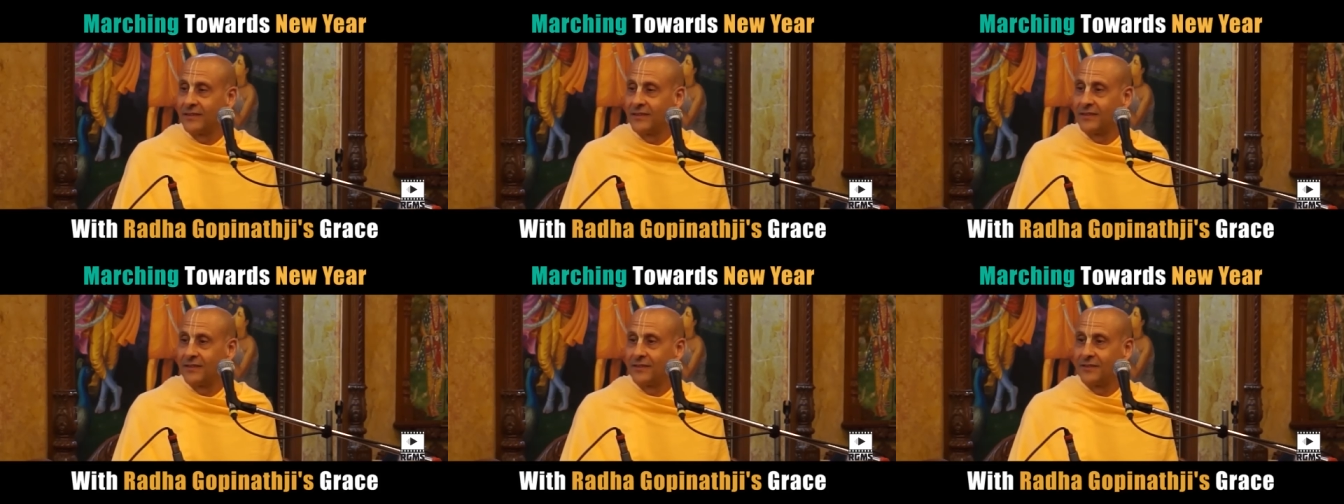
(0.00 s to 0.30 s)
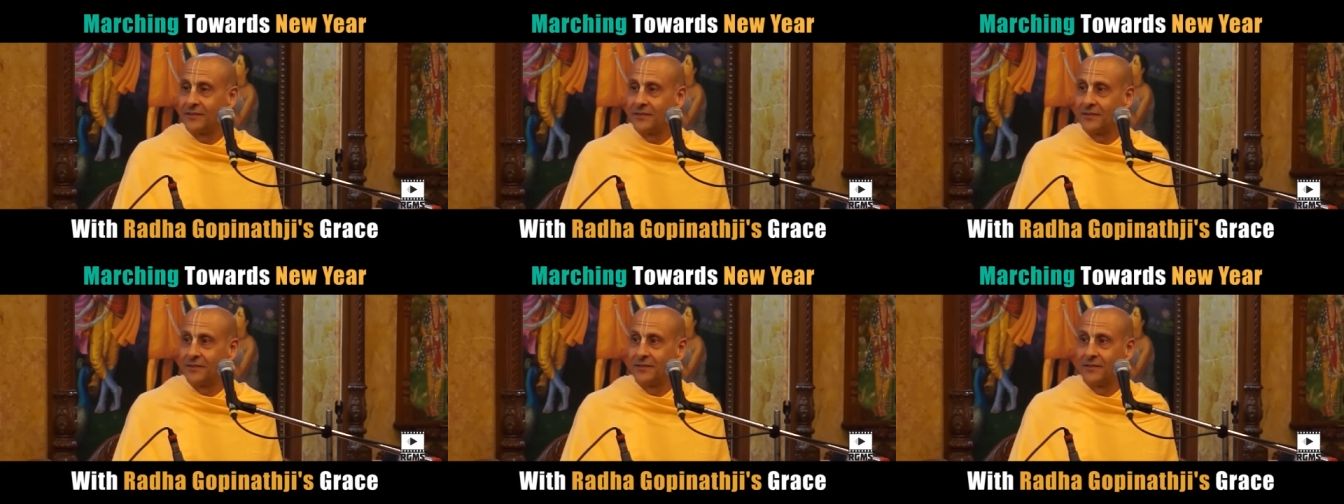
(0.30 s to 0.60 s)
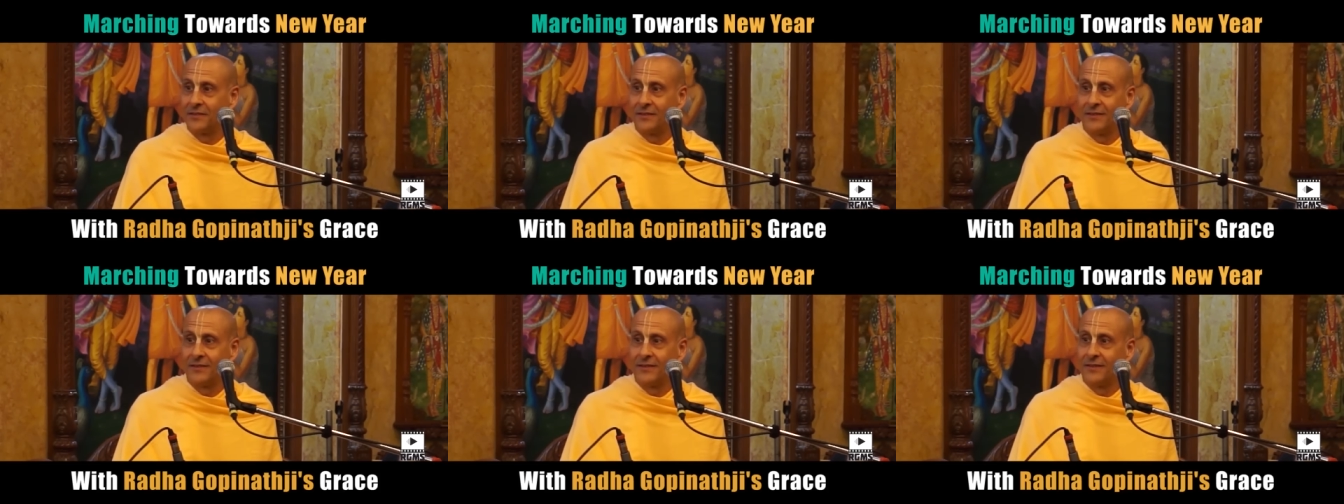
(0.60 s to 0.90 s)
you know, the,
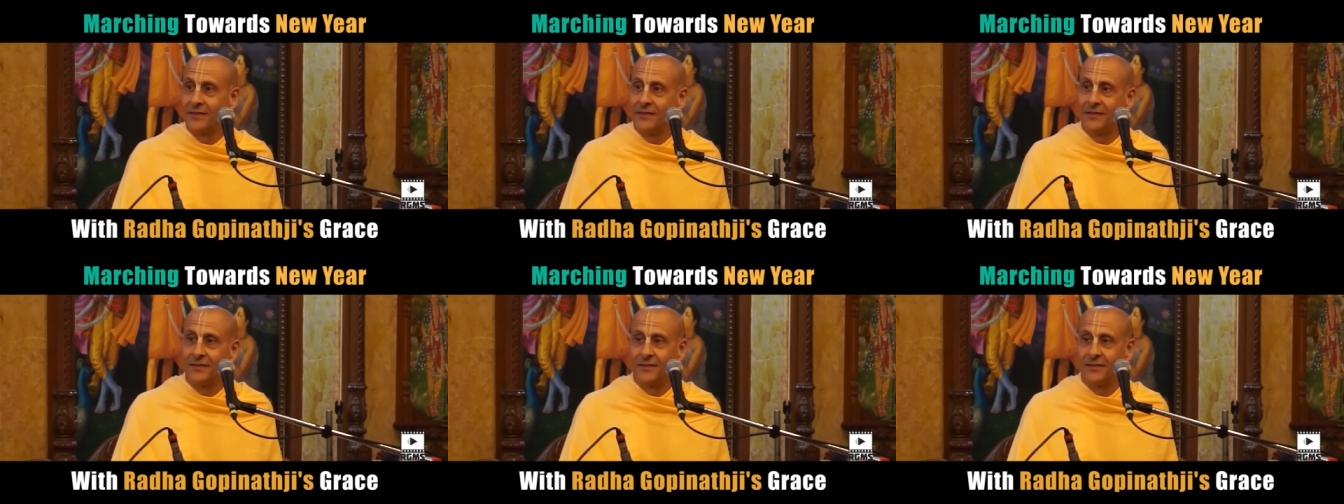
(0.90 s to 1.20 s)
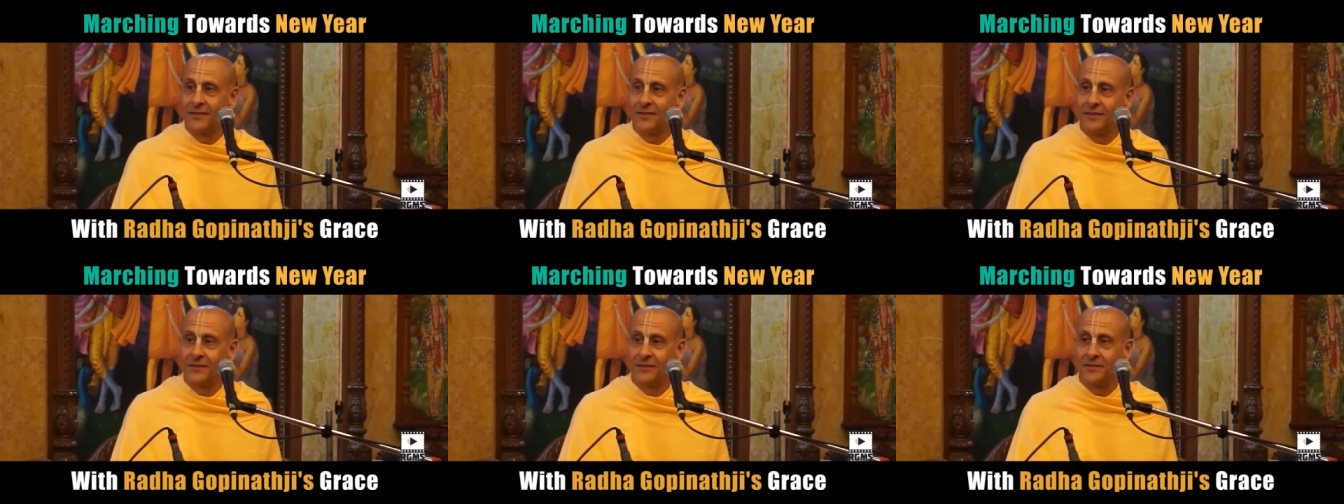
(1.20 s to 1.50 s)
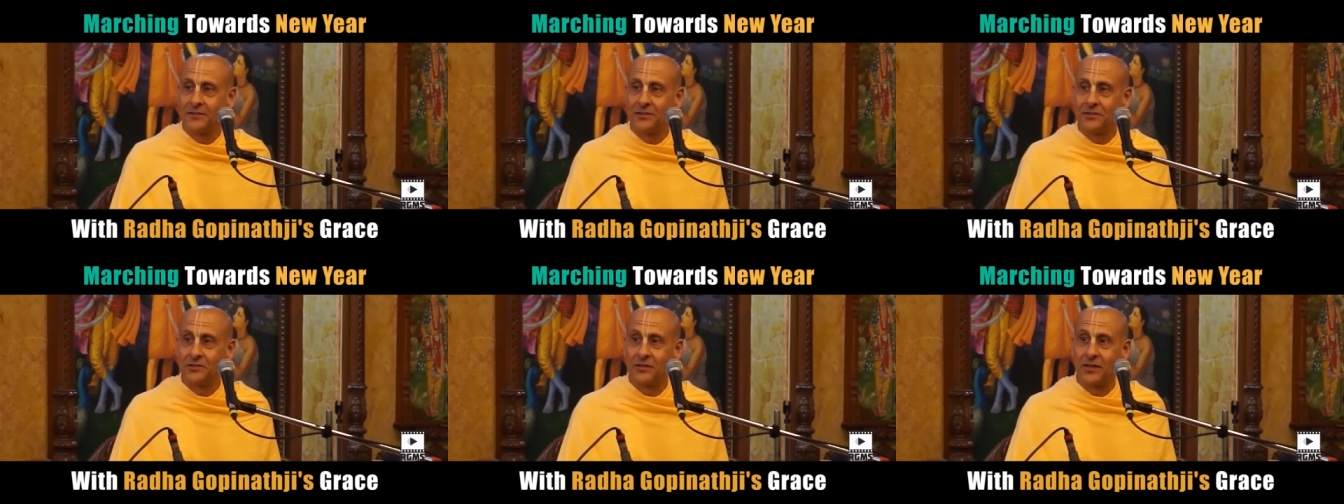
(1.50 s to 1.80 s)

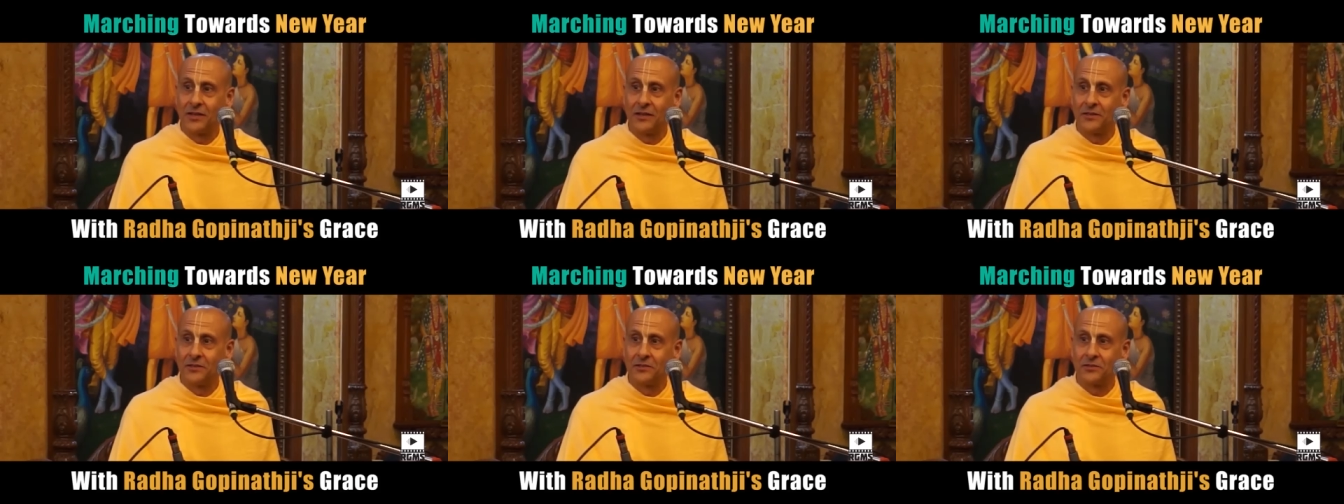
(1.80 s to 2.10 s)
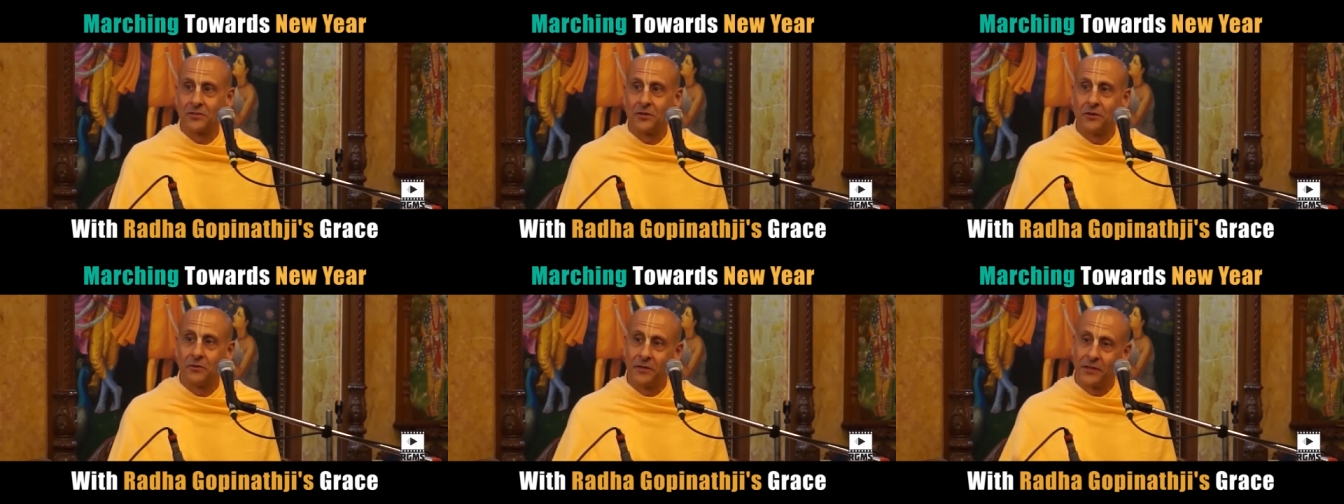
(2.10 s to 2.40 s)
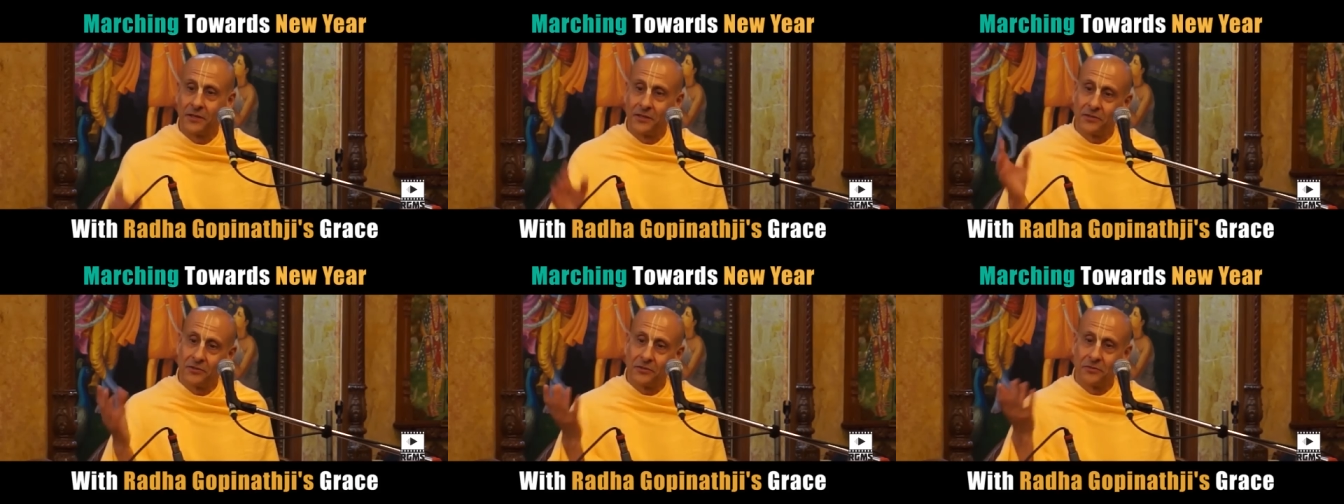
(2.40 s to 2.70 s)
the sun is
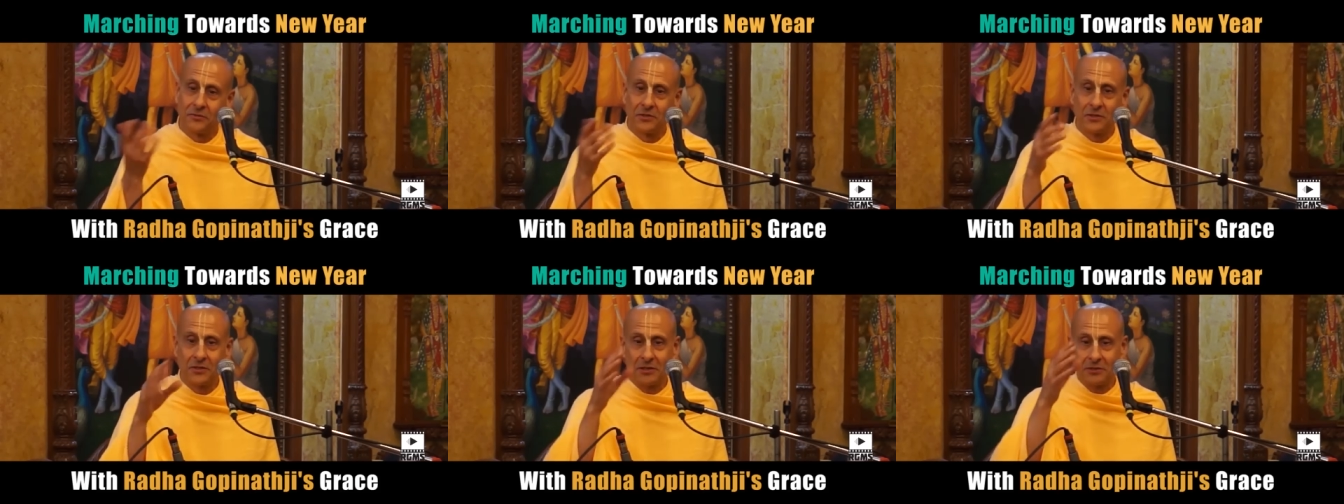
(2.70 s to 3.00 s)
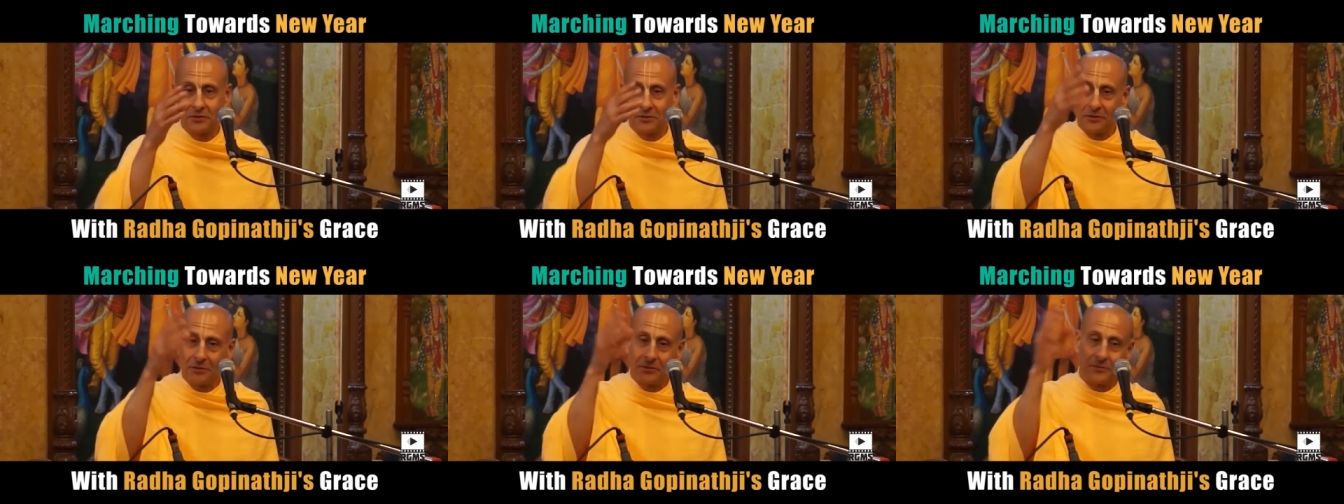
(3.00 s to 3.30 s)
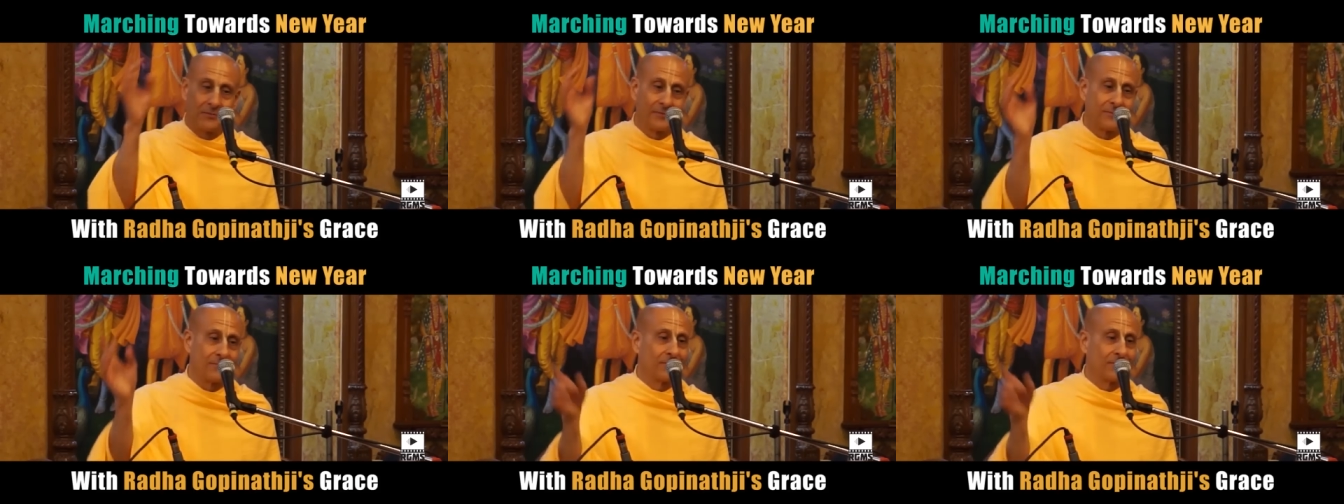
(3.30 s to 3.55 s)
going into another,